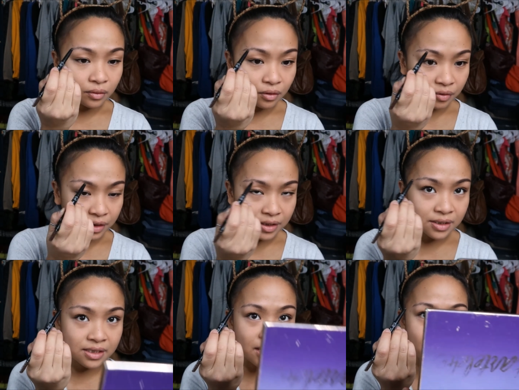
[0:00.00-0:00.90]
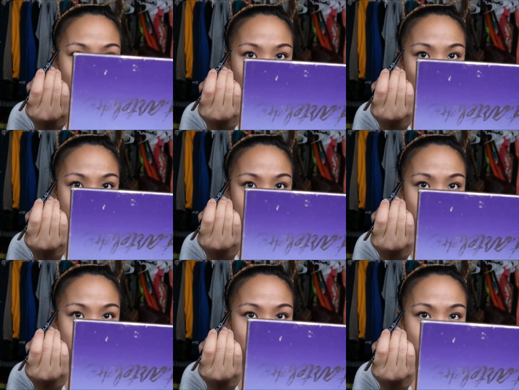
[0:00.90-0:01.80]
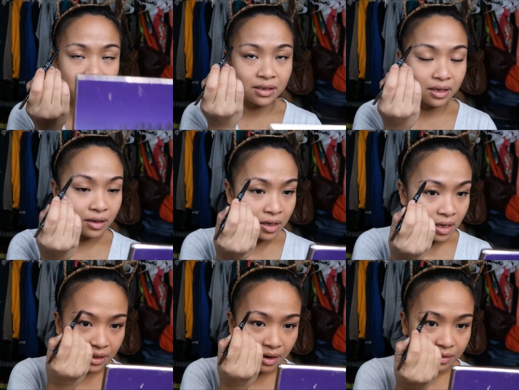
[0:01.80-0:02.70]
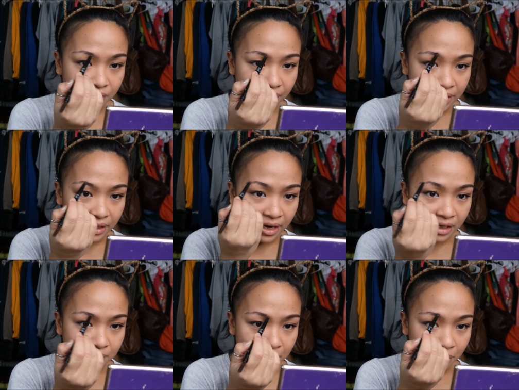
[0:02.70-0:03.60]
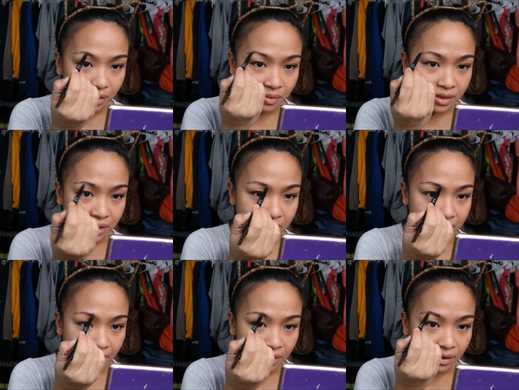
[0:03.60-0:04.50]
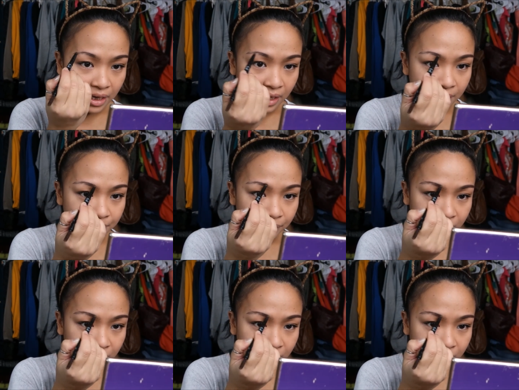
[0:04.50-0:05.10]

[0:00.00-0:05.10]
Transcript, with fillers: Hopefully this isn't out of focus because of this thing. That was Friday night because my birthday was on a Saturday.